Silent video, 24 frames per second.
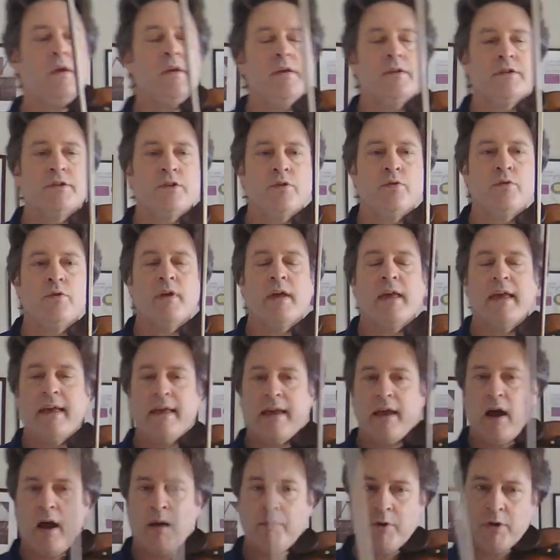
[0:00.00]
So
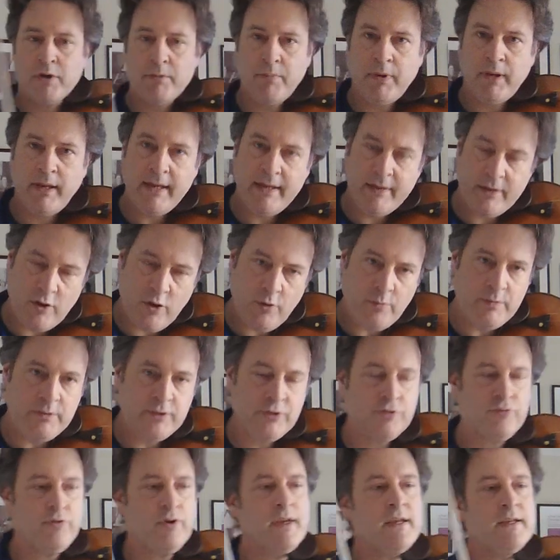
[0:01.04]
I'm going to play the open
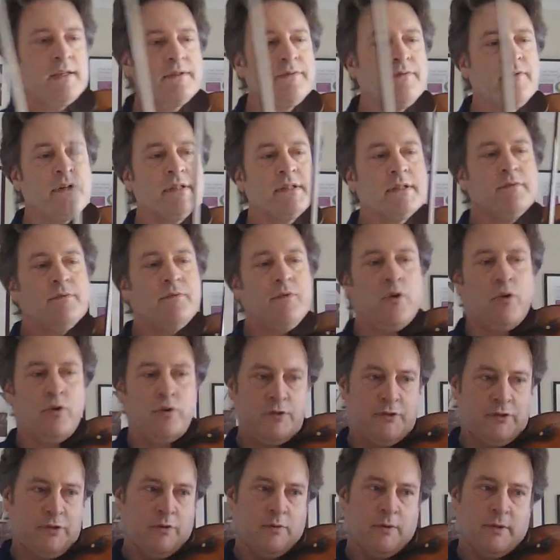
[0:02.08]
strings first of all.
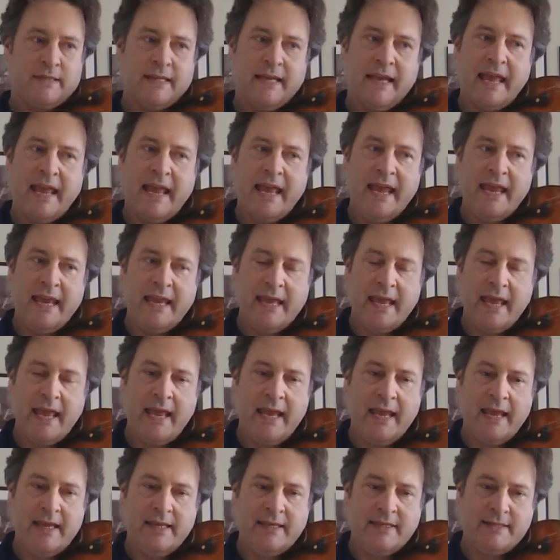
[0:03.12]
So it's A,
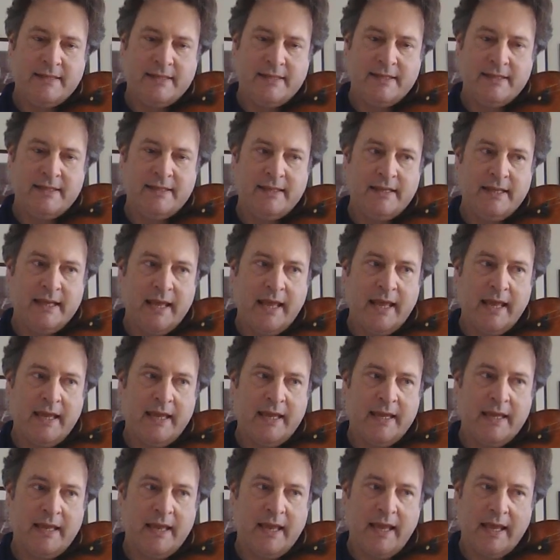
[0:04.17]
A, D,
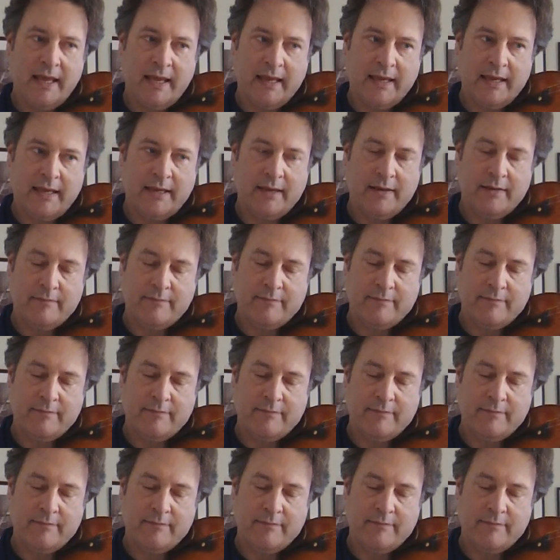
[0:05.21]
A, A.